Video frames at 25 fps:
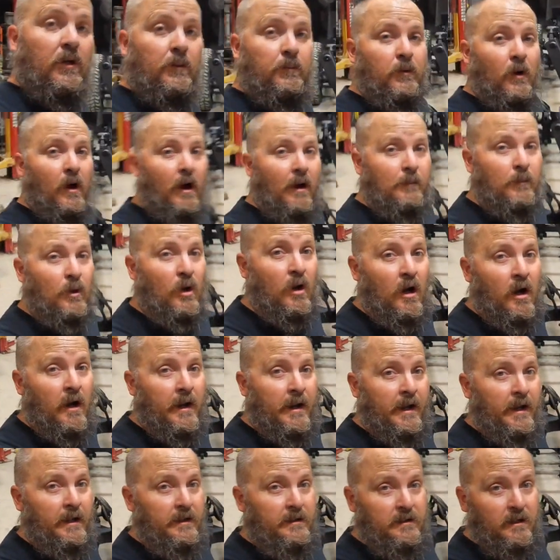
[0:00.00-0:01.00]
new primer on
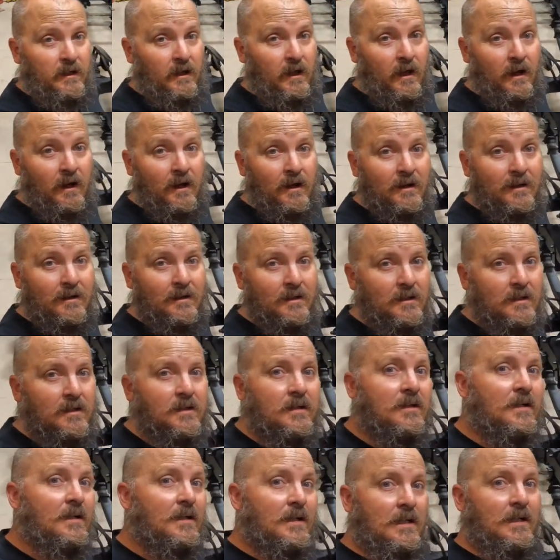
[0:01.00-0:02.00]
it.
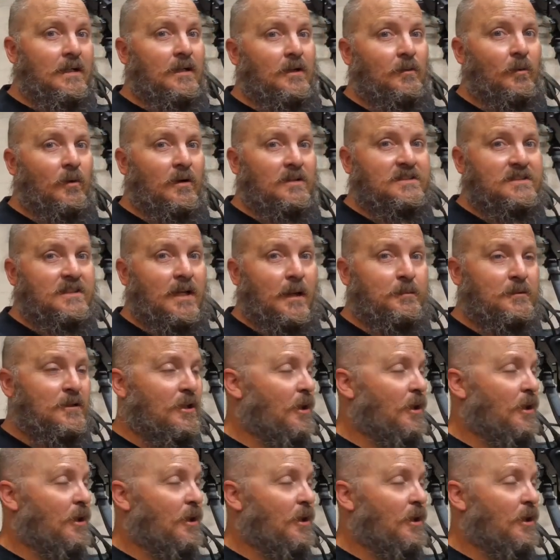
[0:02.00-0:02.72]
One step